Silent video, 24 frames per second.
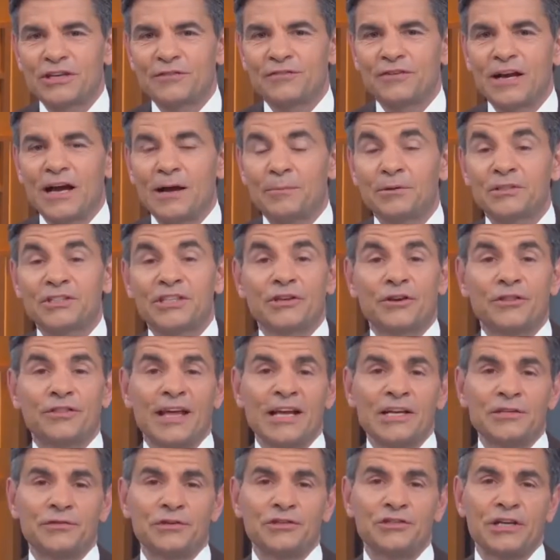Stephanopoulos here.
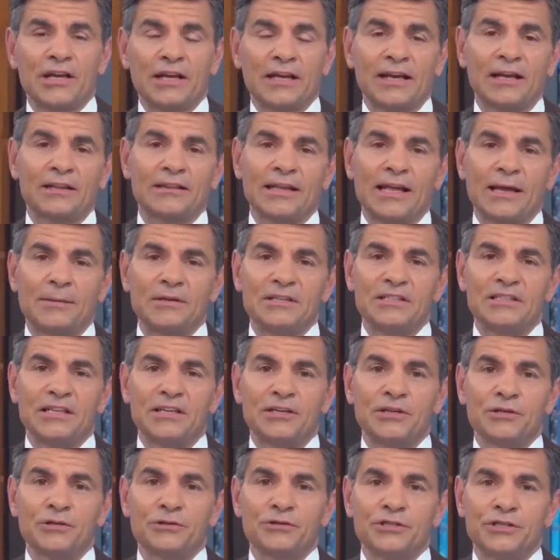Thanks for checking out the ABC
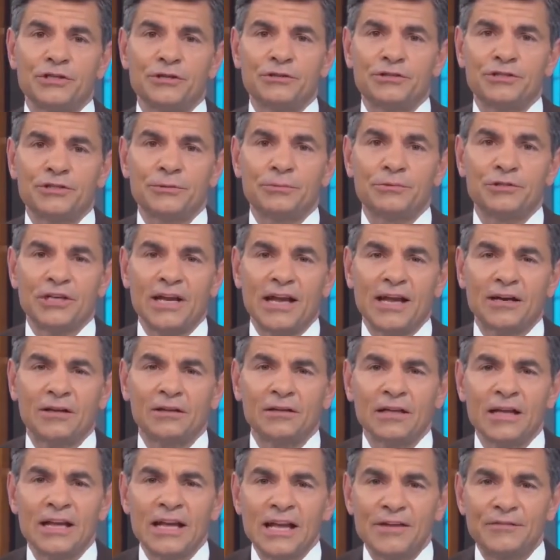News YouTube channel.